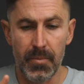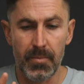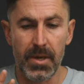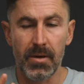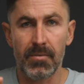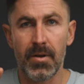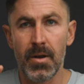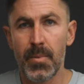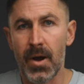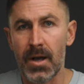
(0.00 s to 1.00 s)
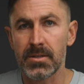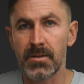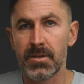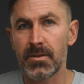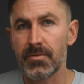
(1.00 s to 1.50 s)
being very
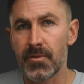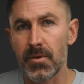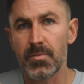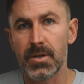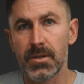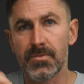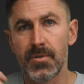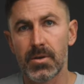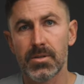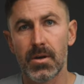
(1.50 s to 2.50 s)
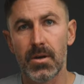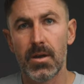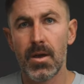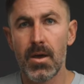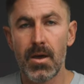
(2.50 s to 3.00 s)
positive to confirm that it's focused on
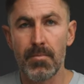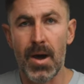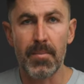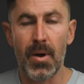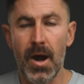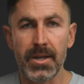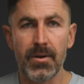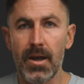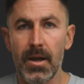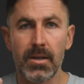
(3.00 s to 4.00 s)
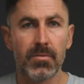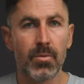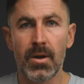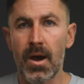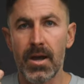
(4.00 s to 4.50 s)
my body or head even
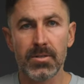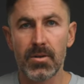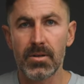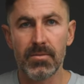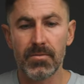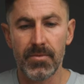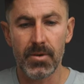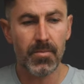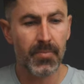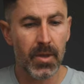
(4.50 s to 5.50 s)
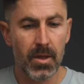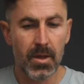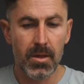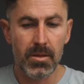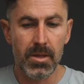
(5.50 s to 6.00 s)
when eyes aren't in view.
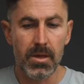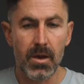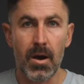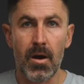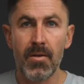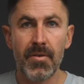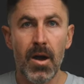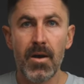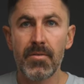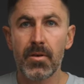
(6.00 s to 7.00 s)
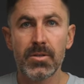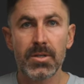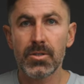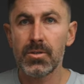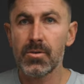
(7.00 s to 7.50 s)
The R5 and the
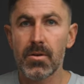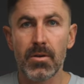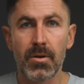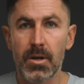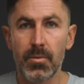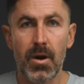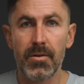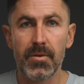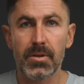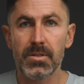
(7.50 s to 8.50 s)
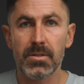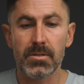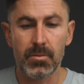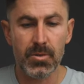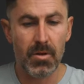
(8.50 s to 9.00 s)
R6 II are incredible autofocus
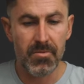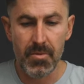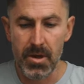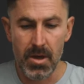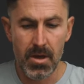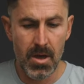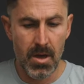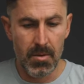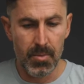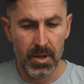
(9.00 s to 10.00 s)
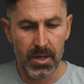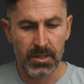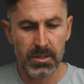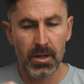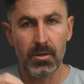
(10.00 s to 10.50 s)
systems, R3, but I
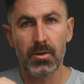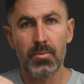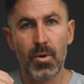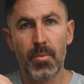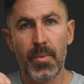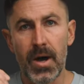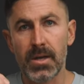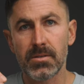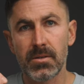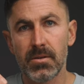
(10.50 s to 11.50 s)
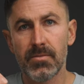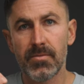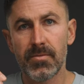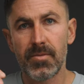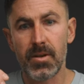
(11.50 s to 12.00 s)
just get a little more positive
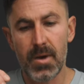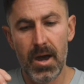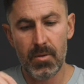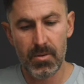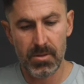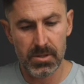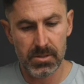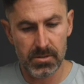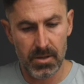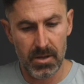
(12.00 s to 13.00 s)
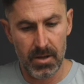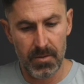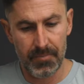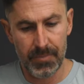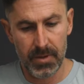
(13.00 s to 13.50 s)
feedback with this
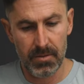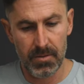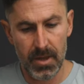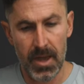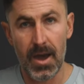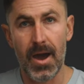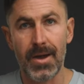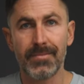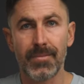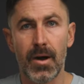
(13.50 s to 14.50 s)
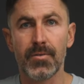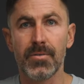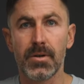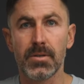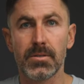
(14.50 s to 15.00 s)
AI
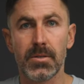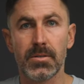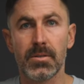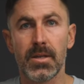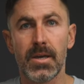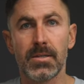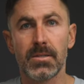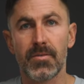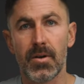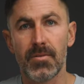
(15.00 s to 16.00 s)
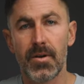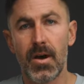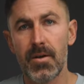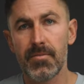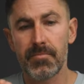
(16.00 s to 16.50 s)
autofocus that's in the A7
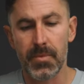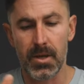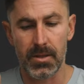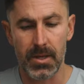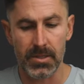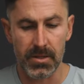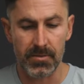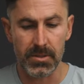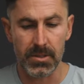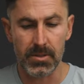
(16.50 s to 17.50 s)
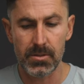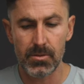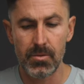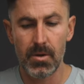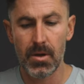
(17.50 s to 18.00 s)
R5 and the A7
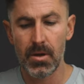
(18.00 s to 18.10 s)
C2